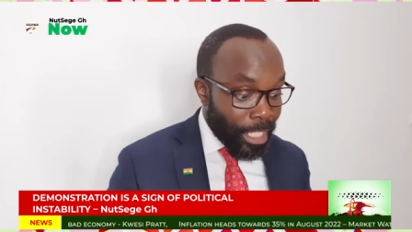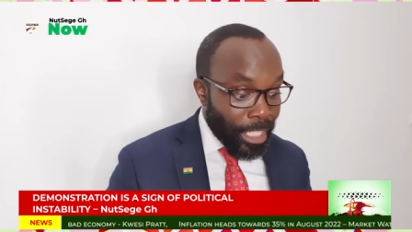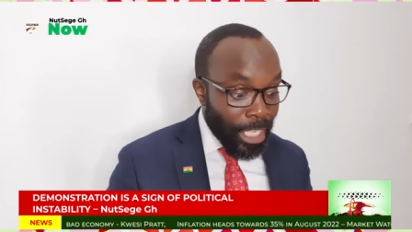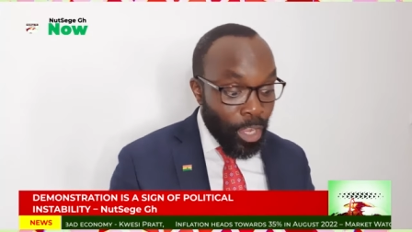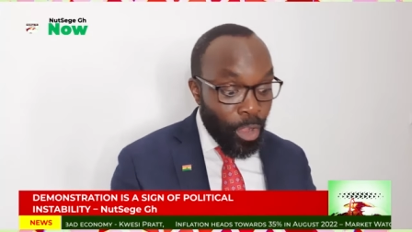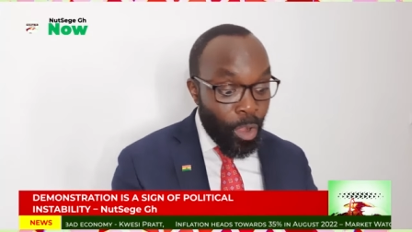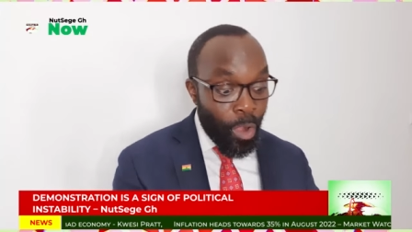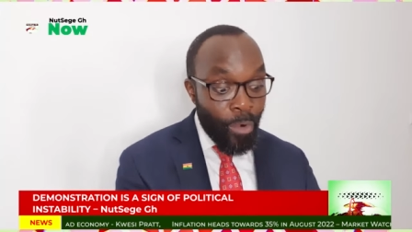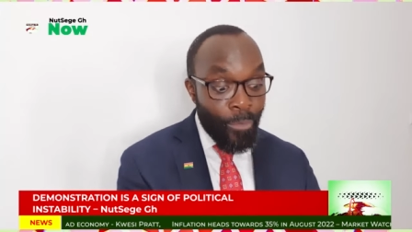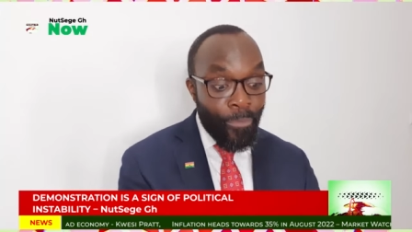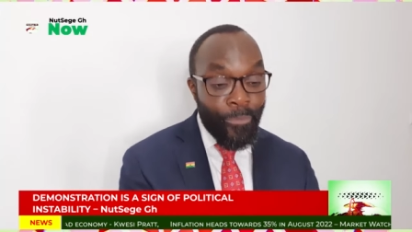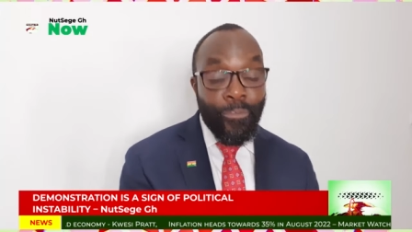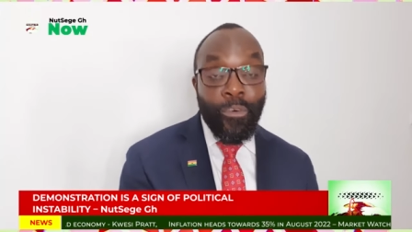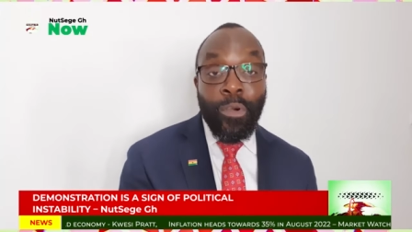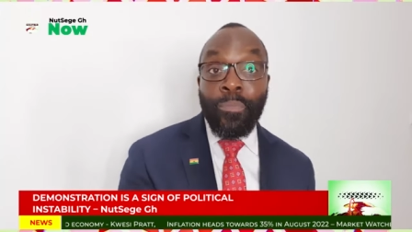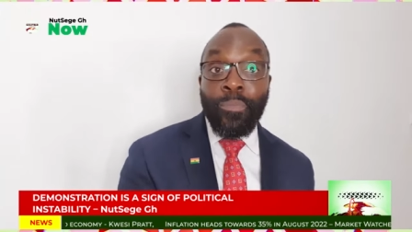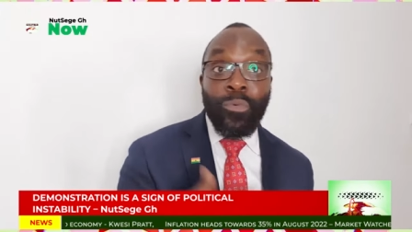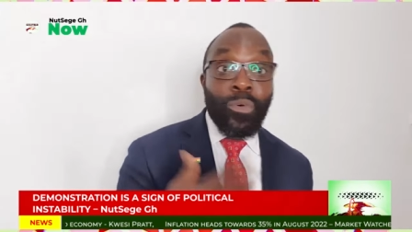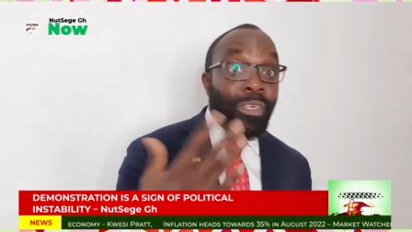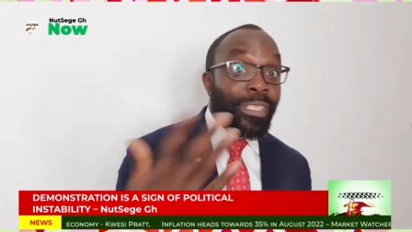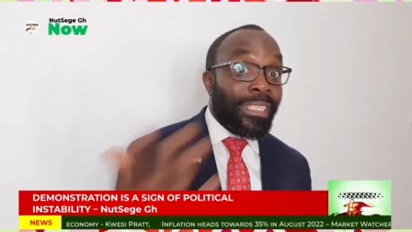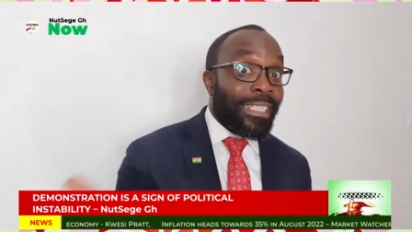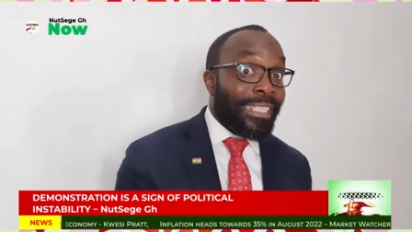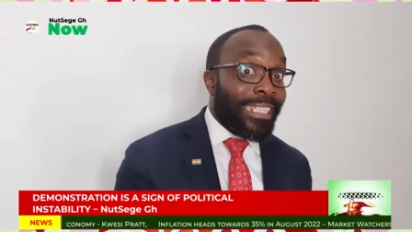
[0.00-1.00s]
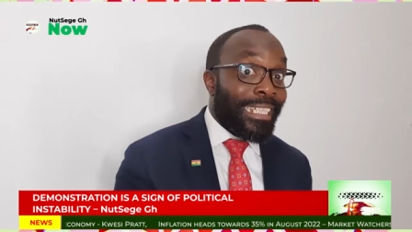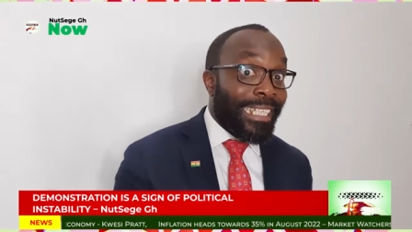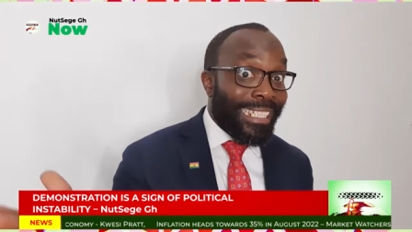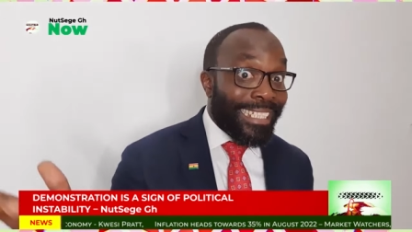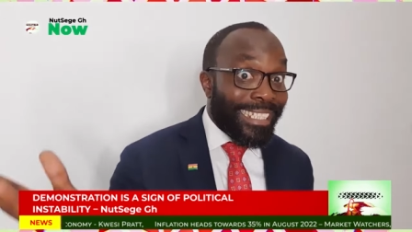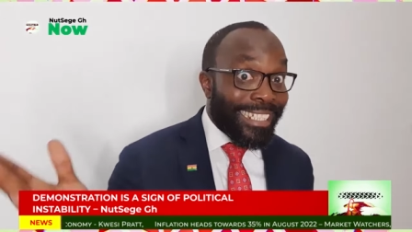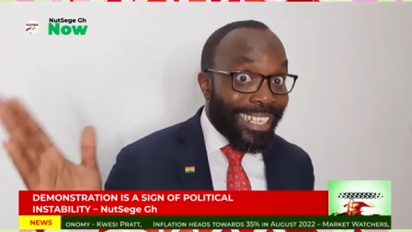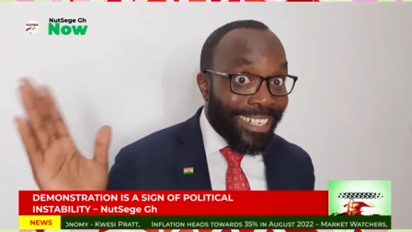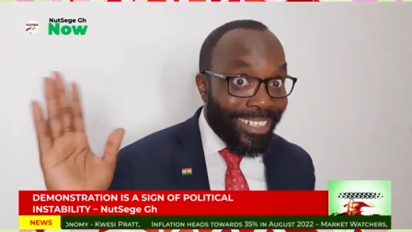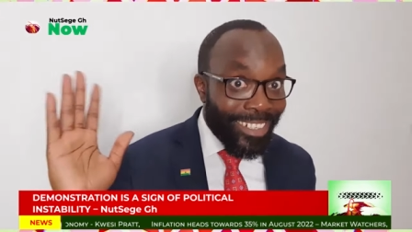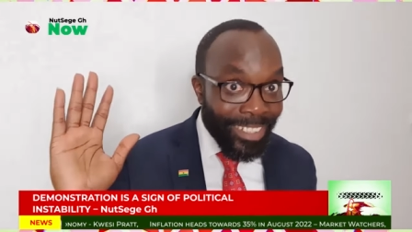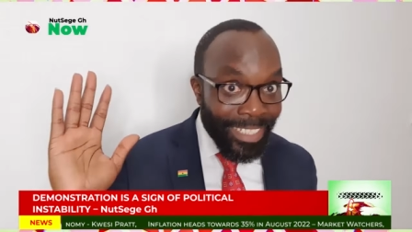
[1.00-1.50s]
they all form what is
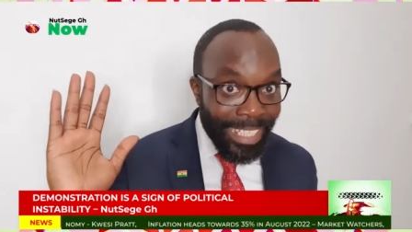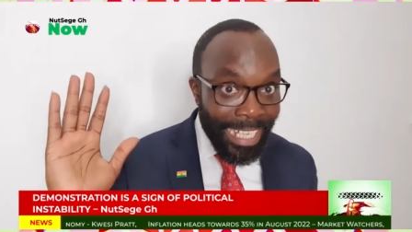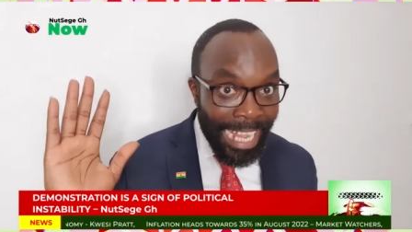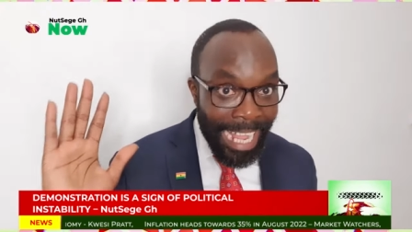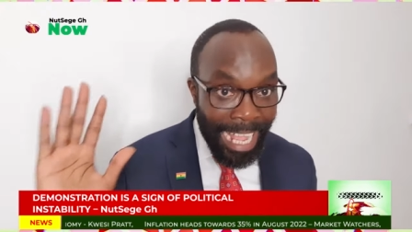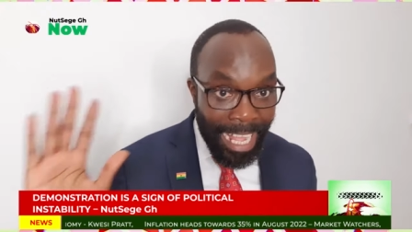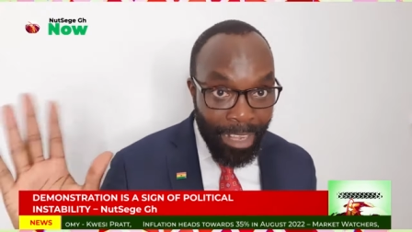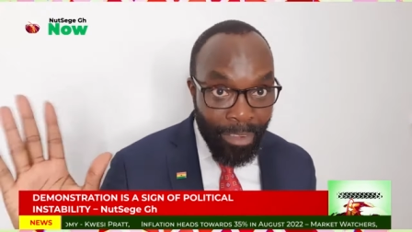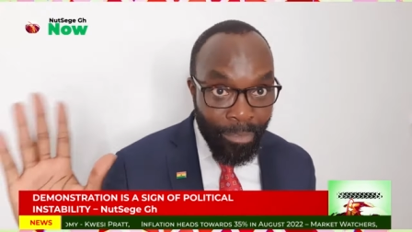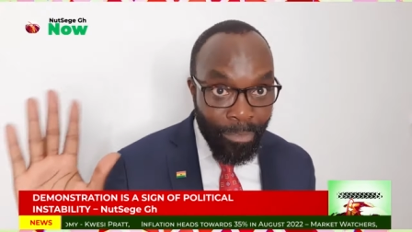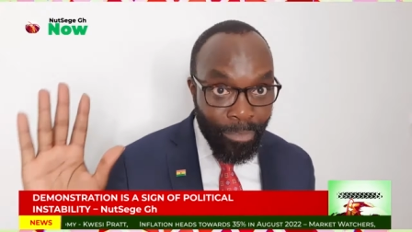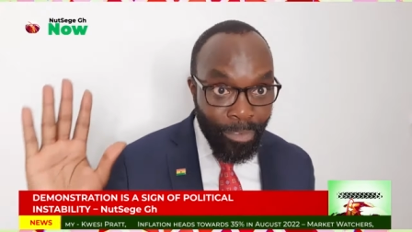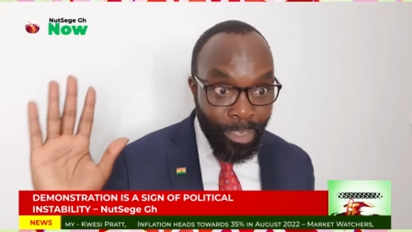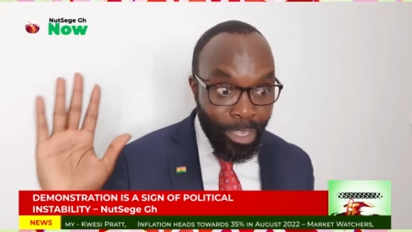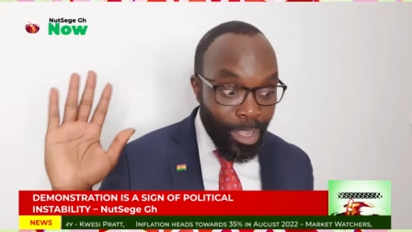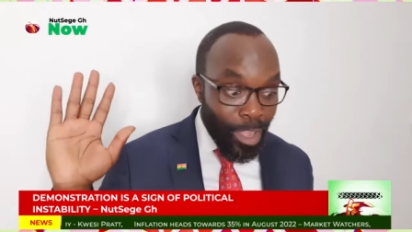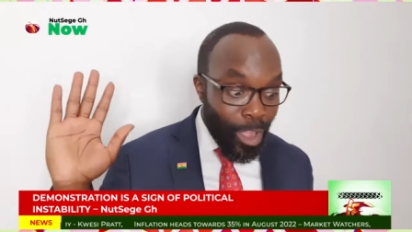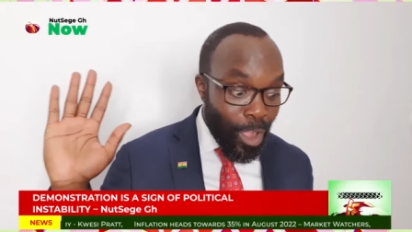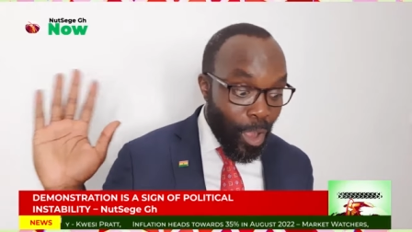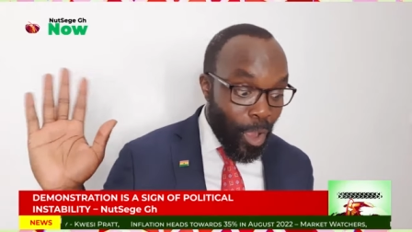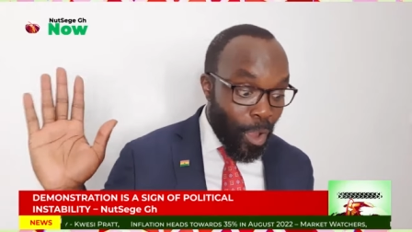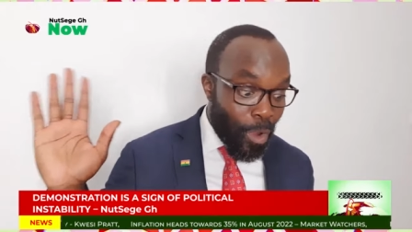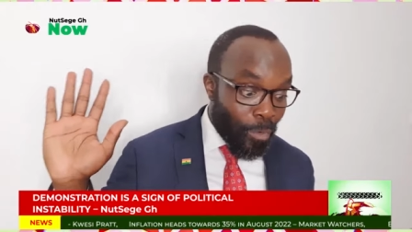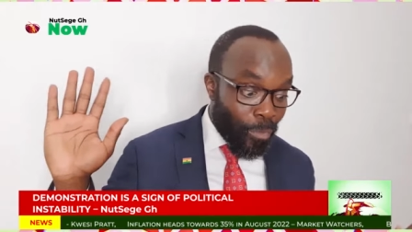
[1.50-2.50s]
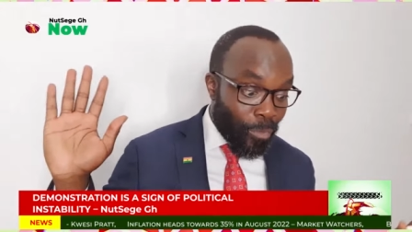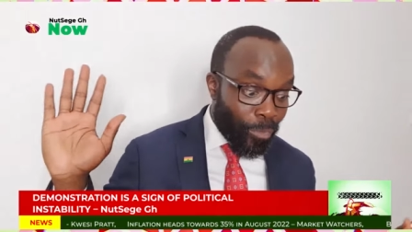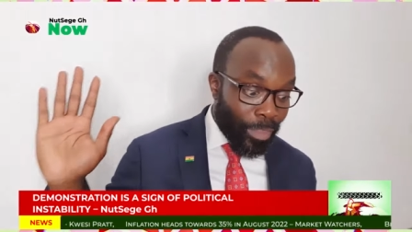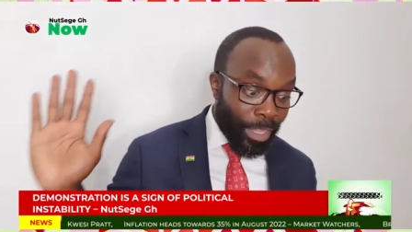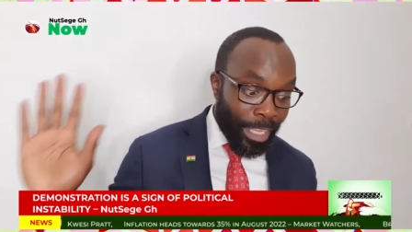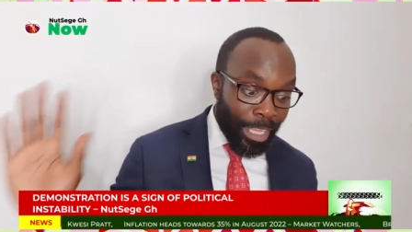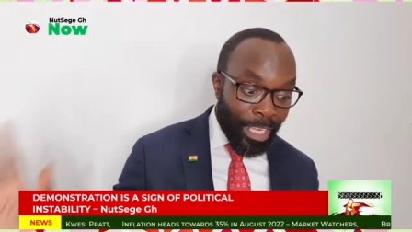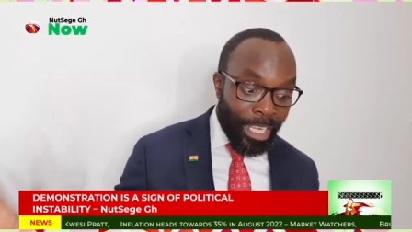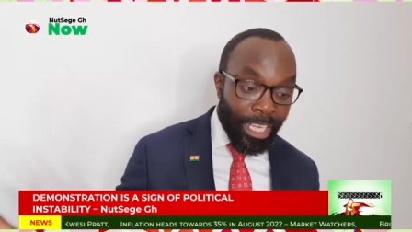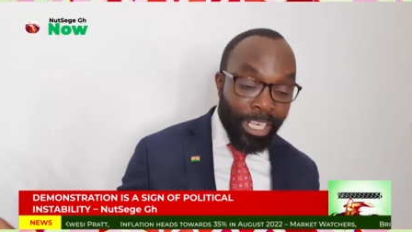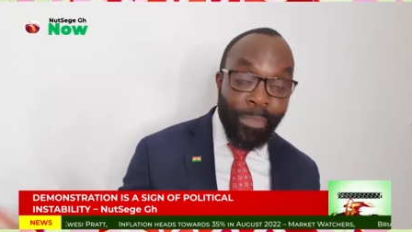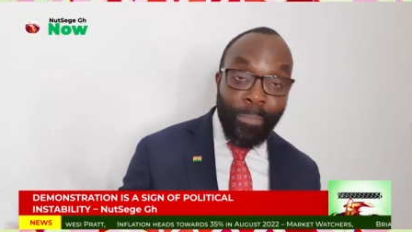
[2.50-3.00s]
called the health of the
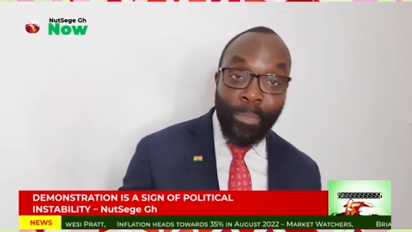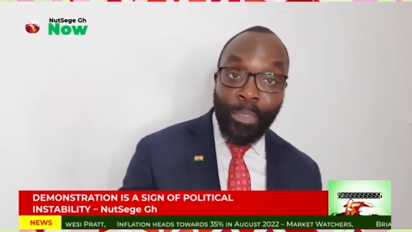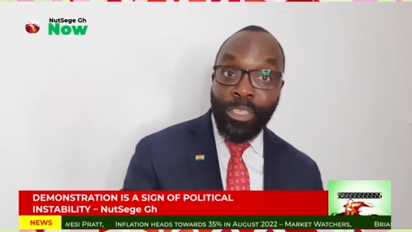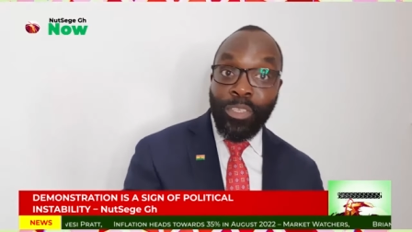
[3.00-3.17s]
economy.